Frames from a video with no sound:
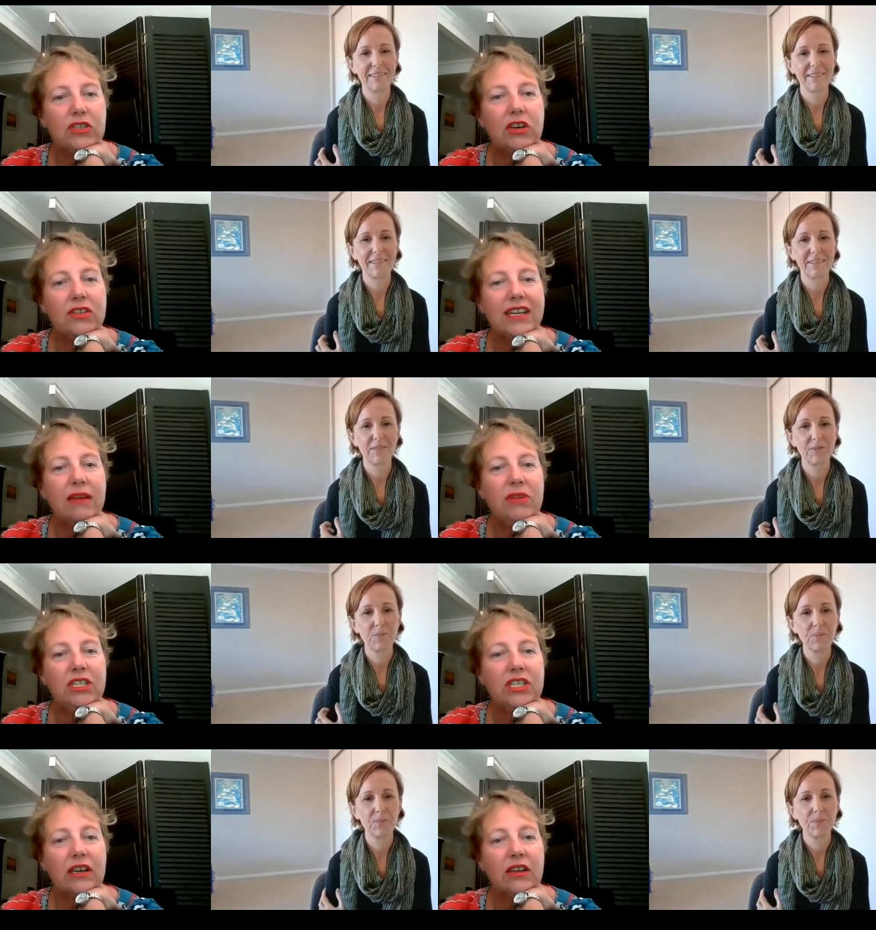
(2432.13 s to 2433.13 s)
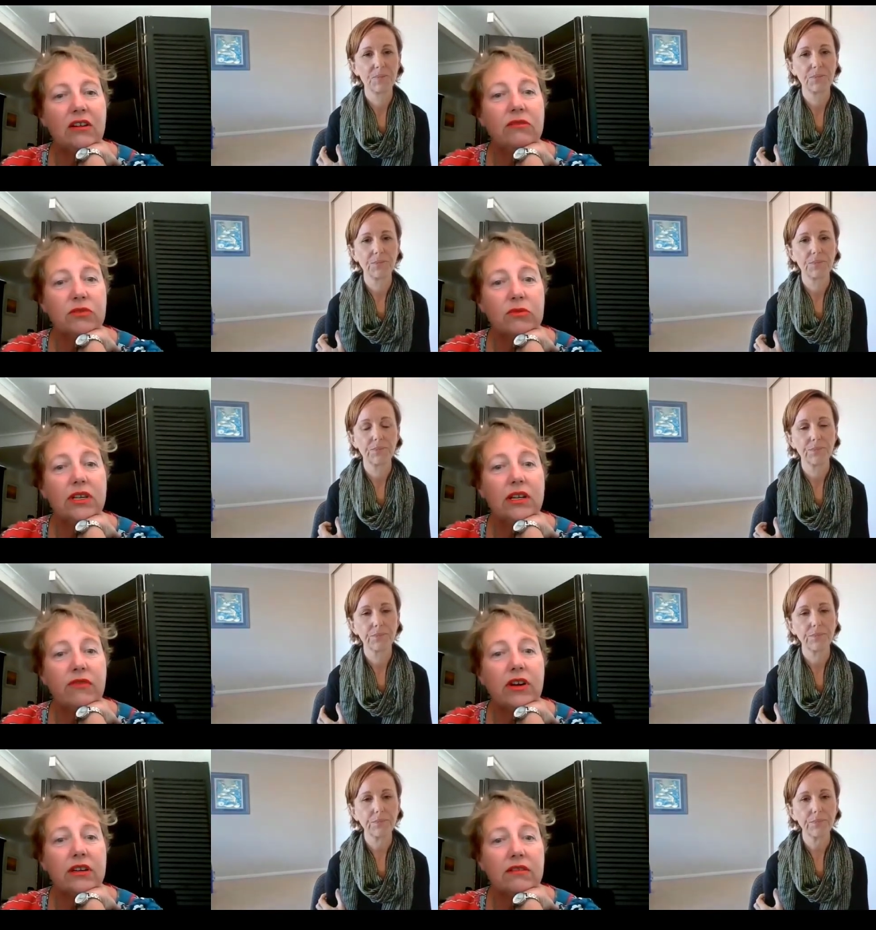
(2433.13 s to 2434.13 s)
Speaker 1: can be so damaging. And I was really
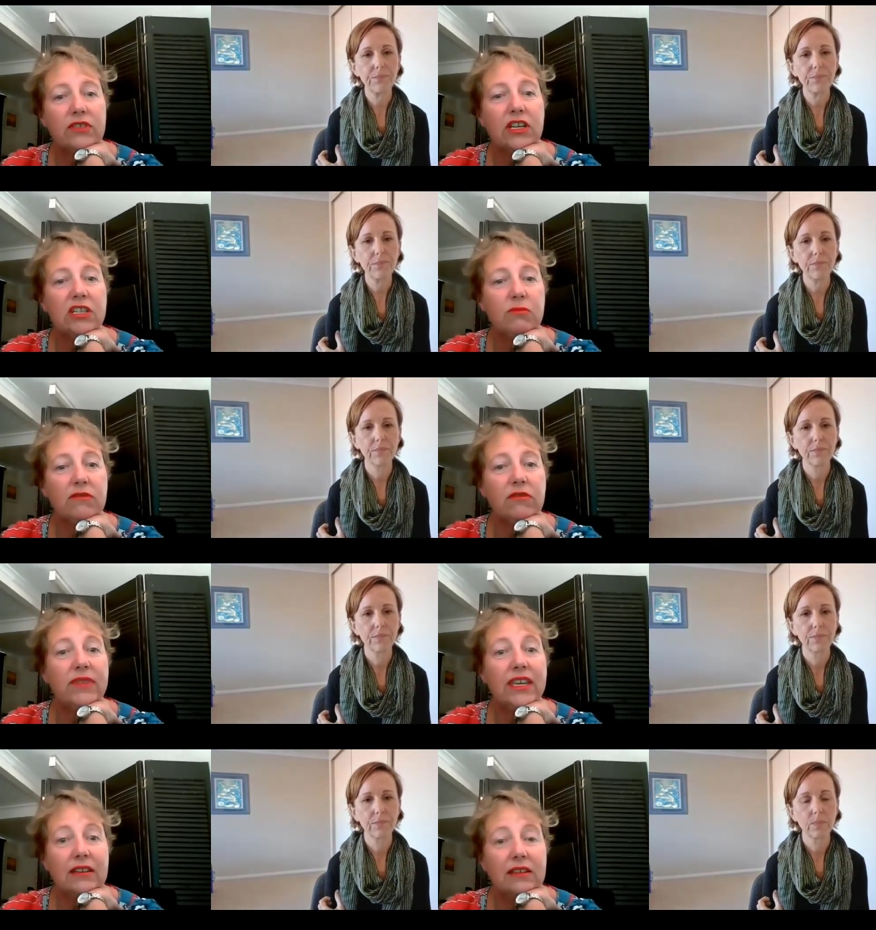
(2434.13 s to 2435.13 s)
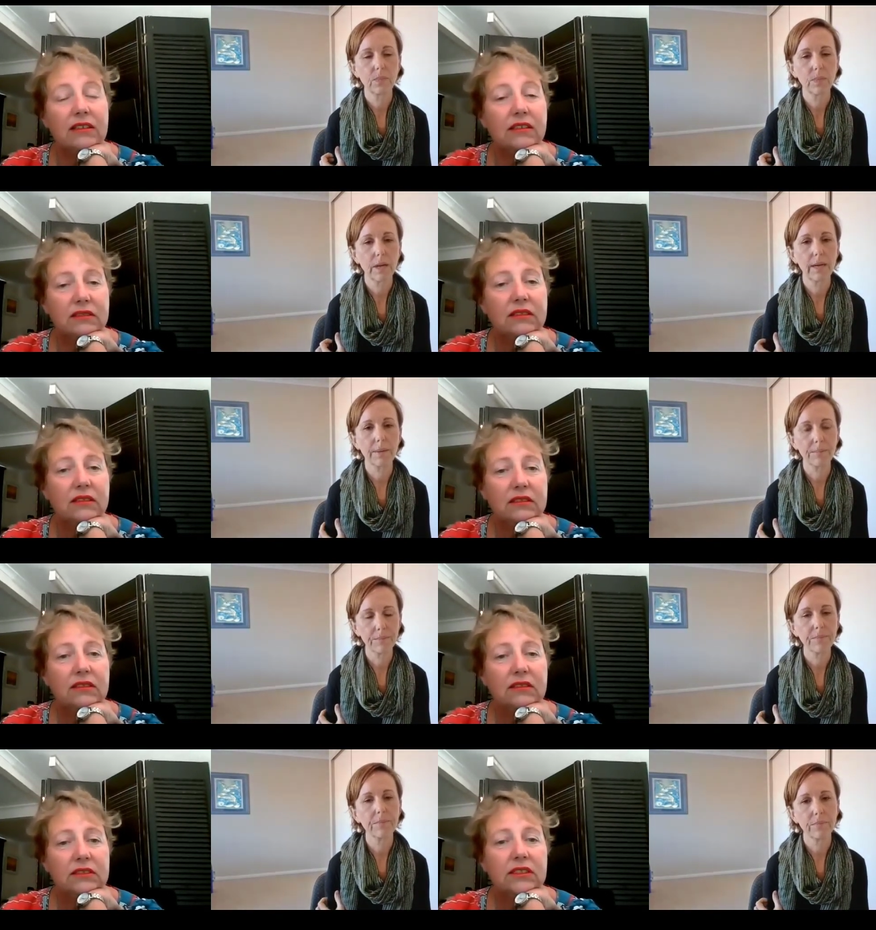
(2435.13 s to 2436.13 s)
frightened of judgment from them. Yep.
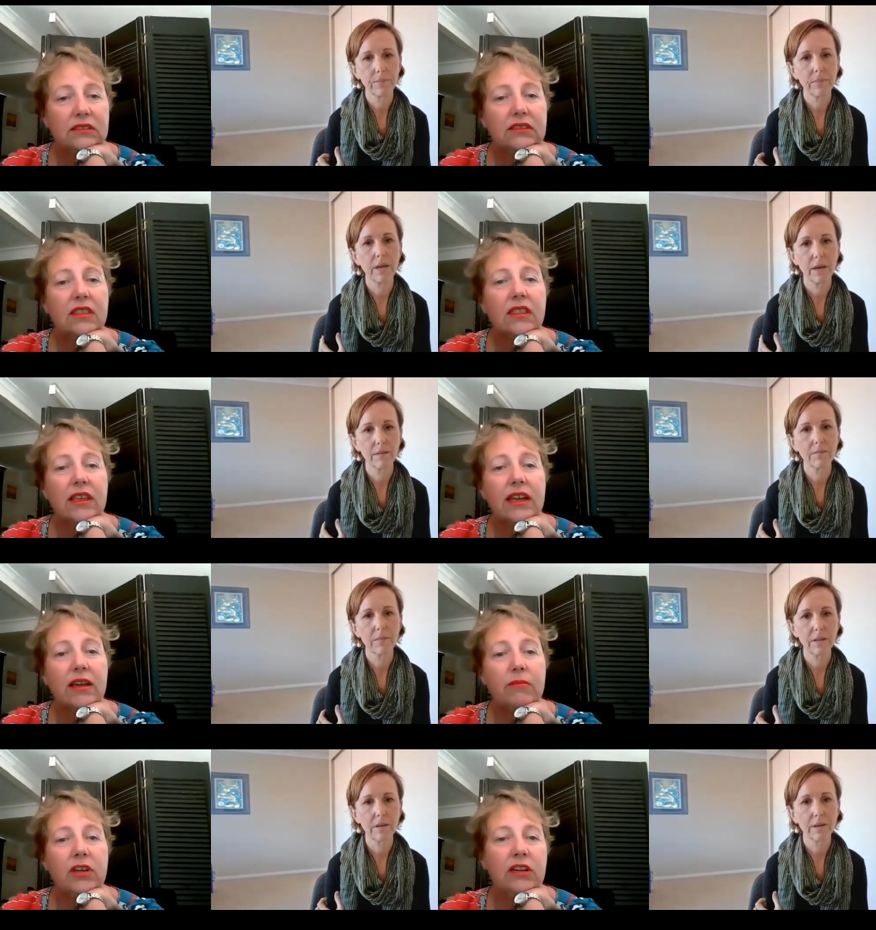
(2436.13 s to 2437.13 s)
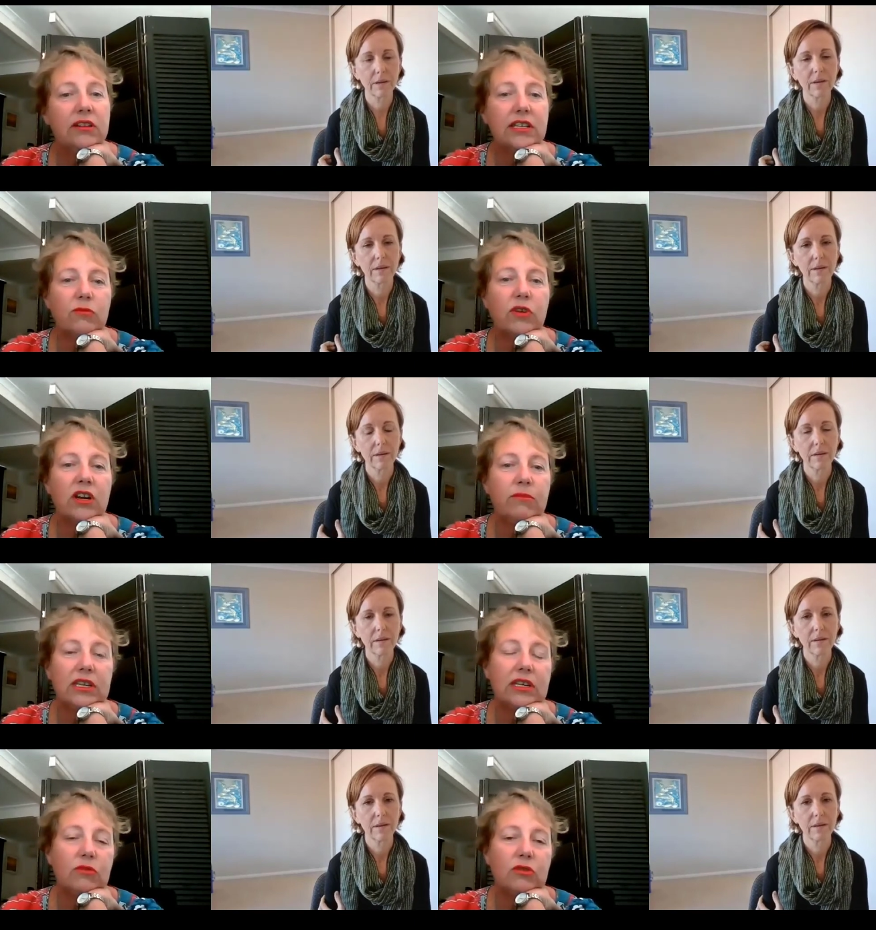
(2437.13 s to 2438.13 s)
Yeah. Um, and it doesn't worry me
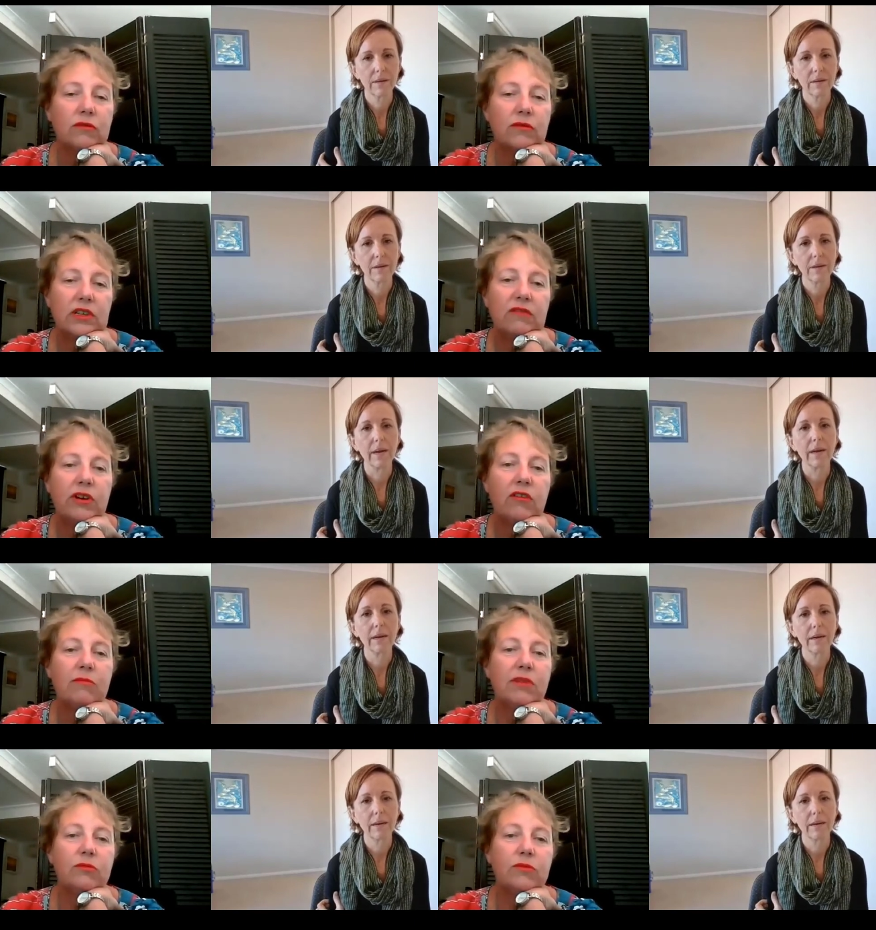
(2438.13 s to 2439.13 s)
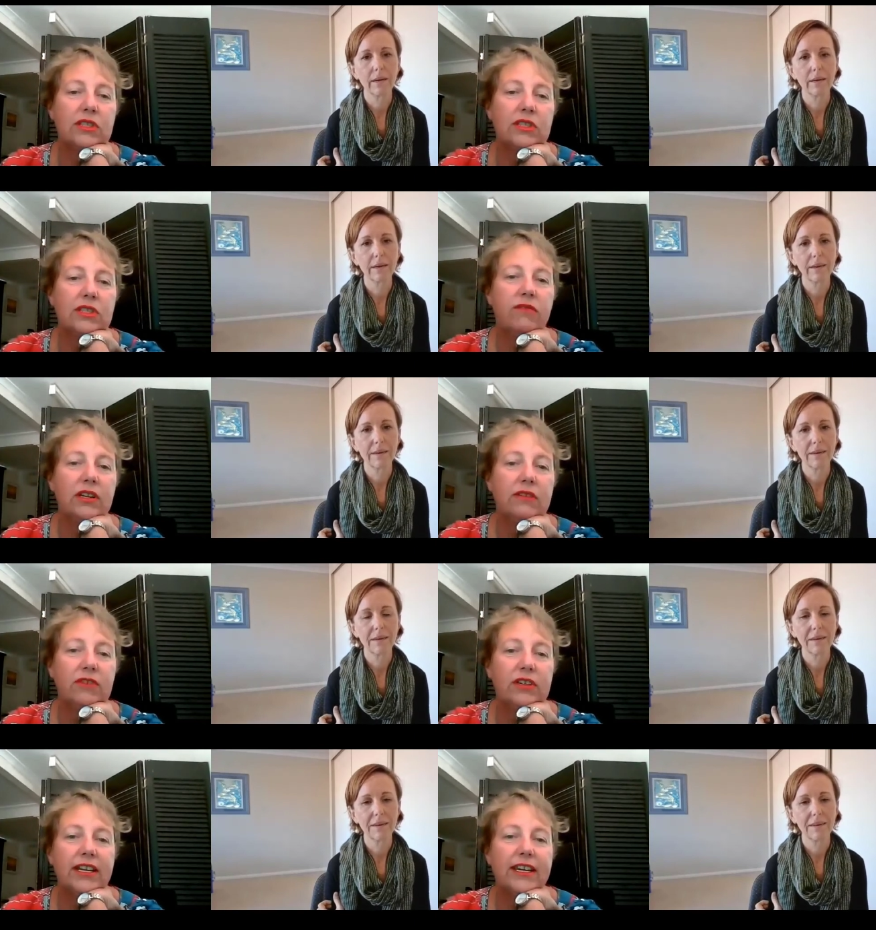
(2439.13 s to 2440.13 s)
anymore. If my yeah. grandmother was still alive, I'd
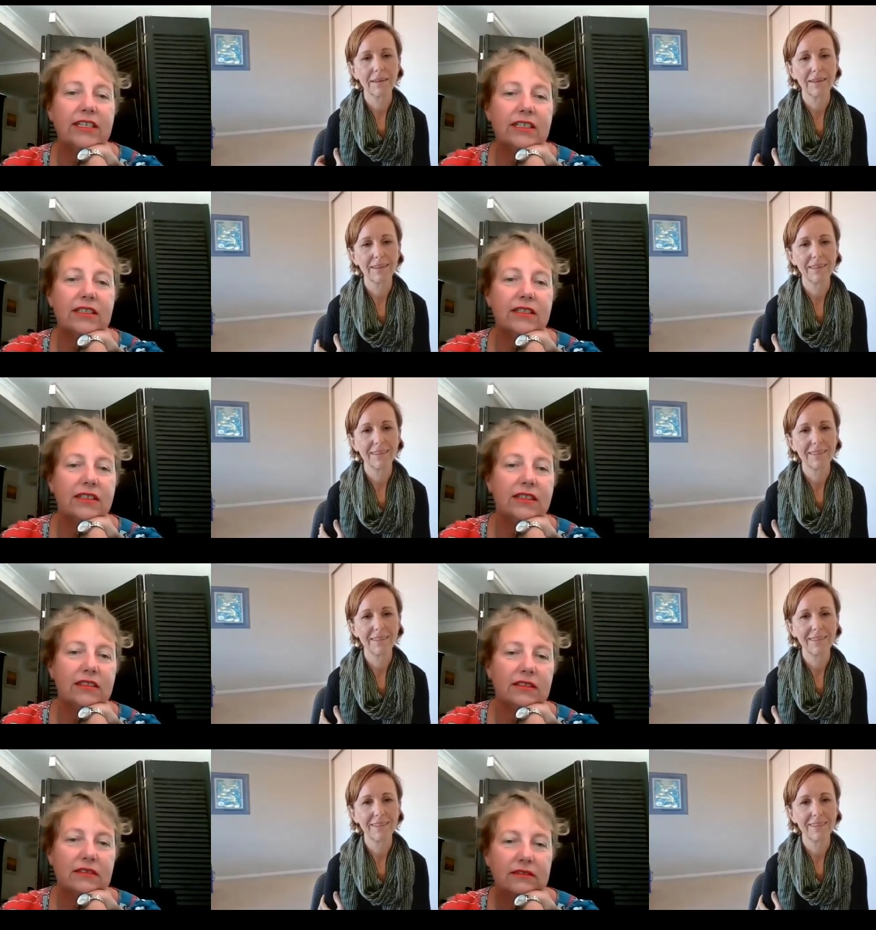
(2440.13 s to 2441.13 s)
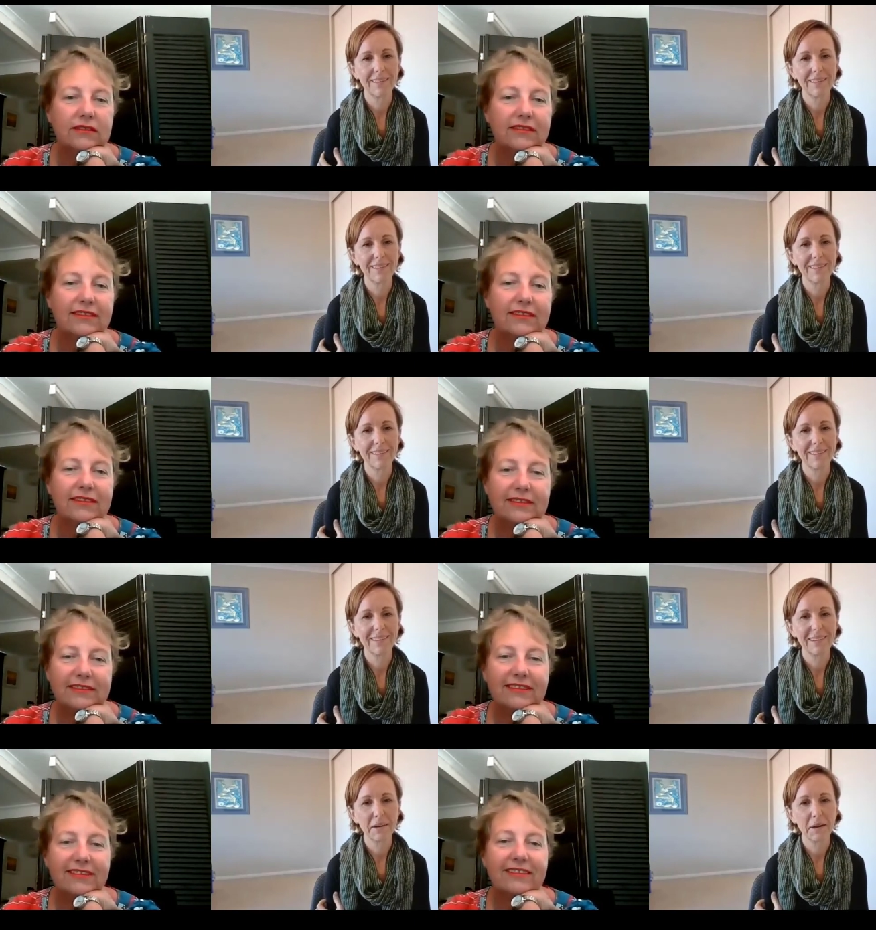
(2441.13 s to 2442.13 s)
probably make trifle every day just to,
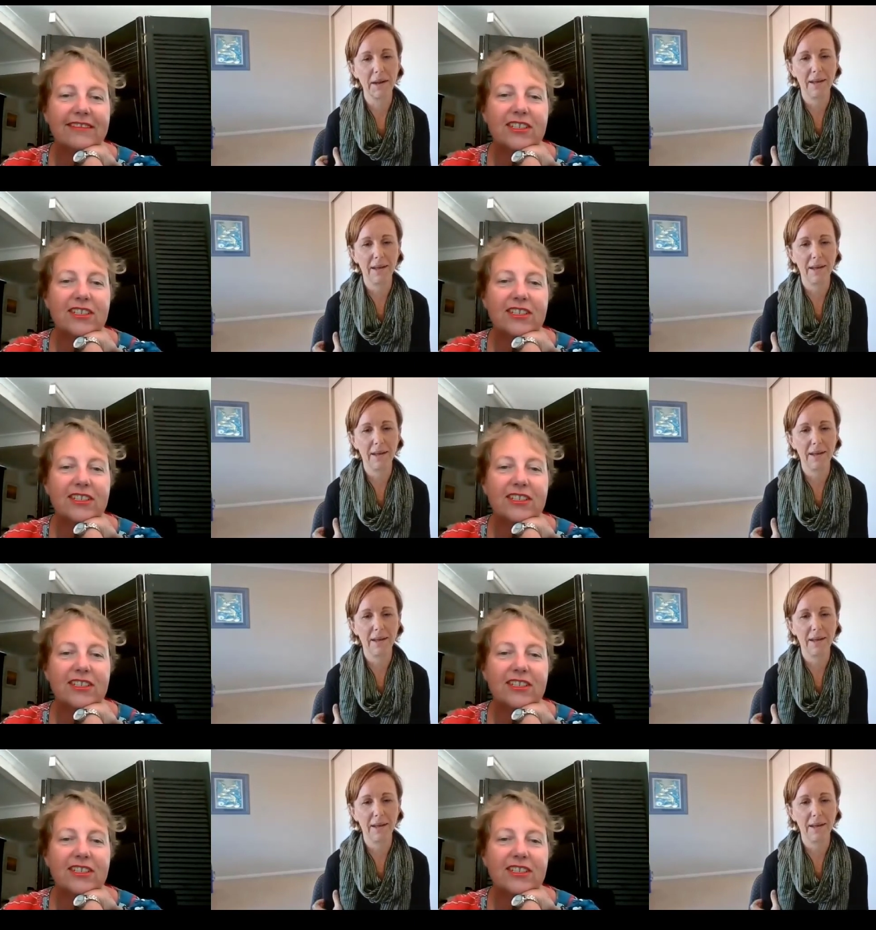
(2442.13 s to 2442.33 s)
to